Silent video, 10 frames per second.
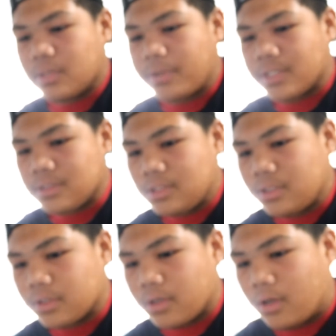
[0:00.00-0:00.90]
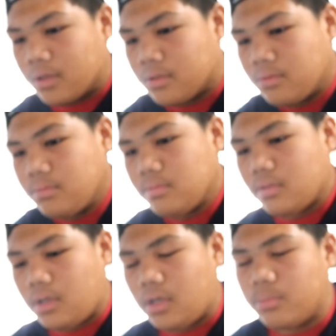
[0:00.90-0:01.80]
up at SneakerCon.
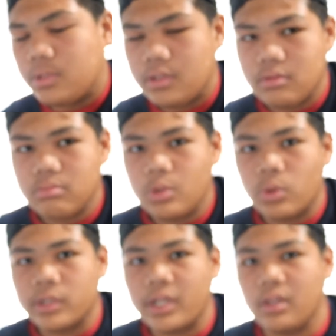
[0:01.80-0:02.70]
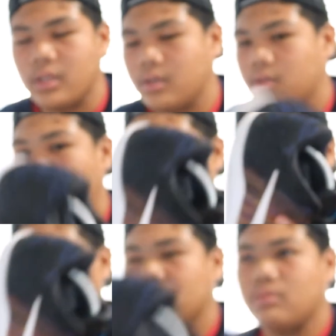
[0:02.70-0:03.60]
Um, and the one in LA, like,
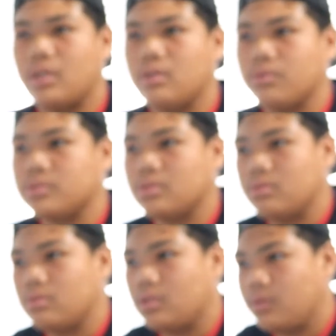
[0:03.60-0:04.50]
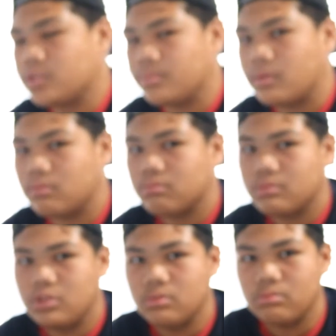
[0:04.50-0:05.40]
I don't know, was it was a
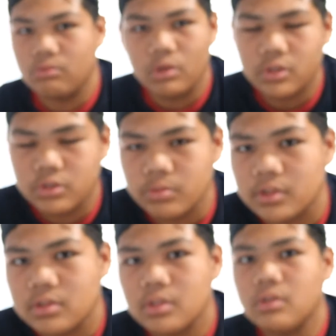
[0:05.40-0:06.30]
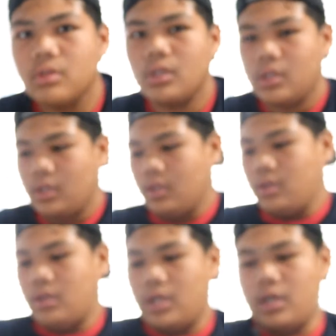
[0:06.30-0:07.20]
two, one or two months ago.
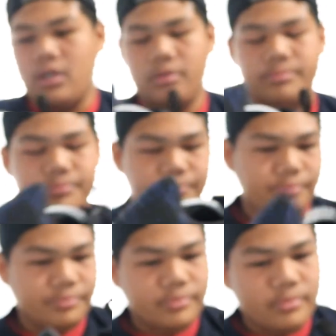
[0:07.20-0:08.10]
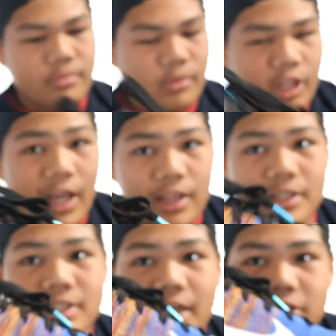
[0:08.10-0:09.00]
Um,
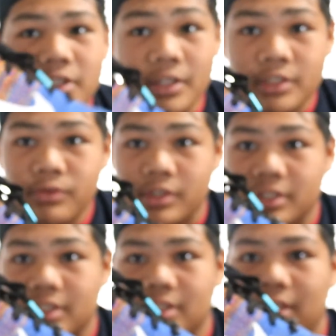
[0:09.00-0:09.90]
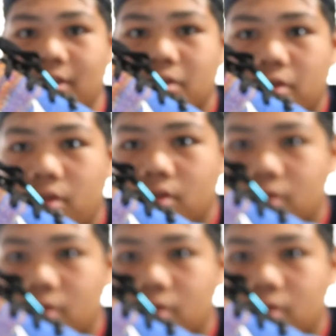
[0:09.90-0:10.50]
because I actually got these for a steal.